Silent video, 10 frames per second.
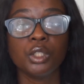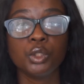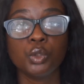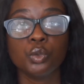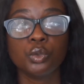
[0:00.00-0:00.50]

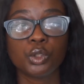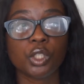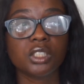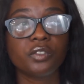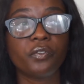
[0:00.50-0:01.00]
you
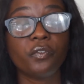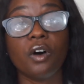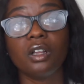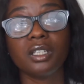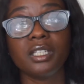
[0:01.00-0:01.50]
just
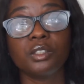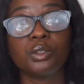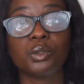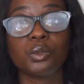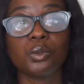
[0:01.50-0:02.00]
fall
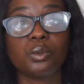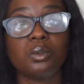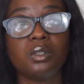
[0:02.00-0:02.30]
into